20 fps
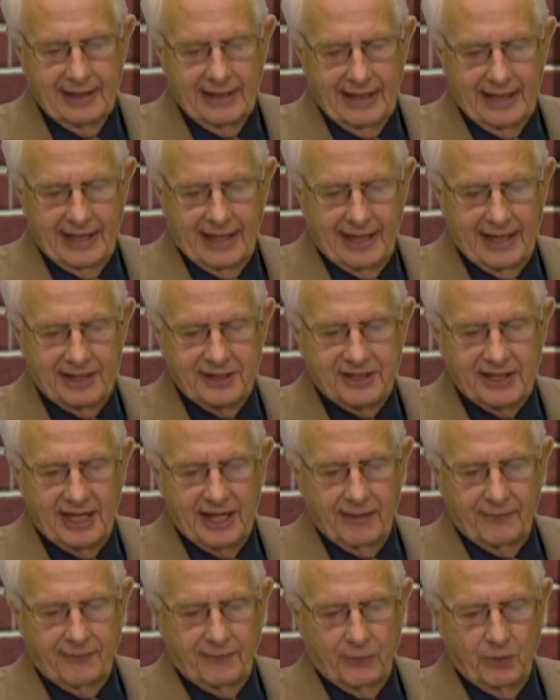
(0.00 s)
and
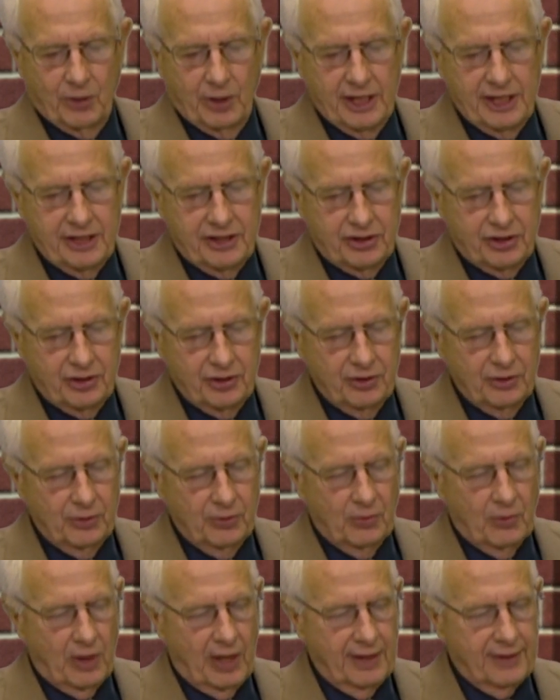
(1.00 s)
Isaiah 42,
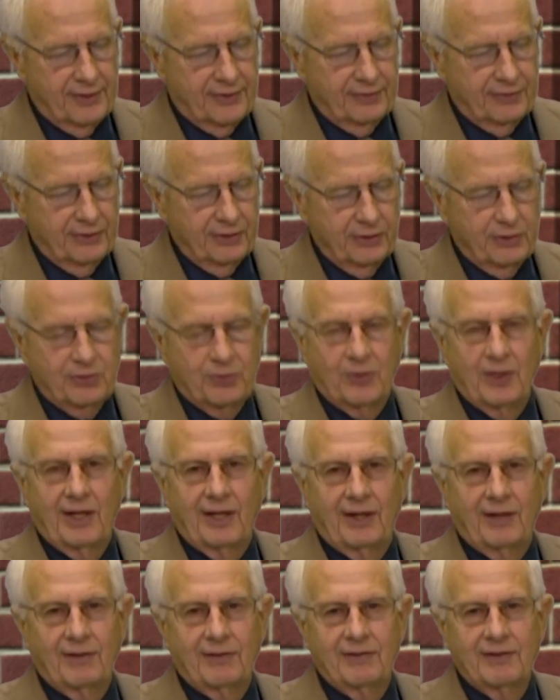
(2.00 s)
1 through
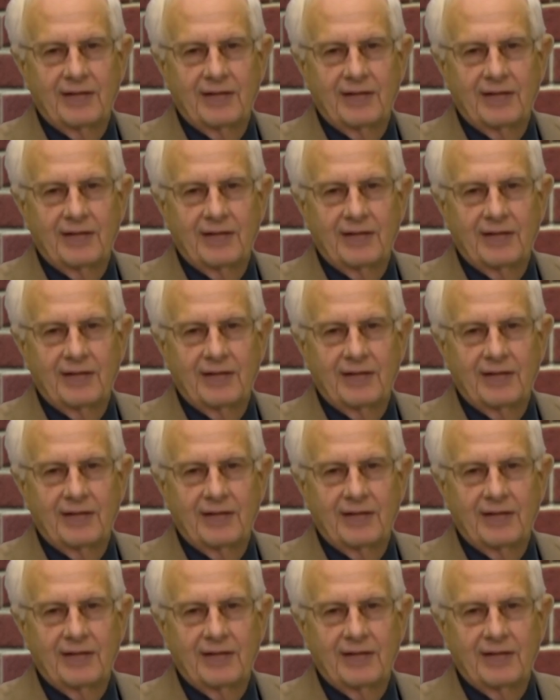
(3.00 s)
12.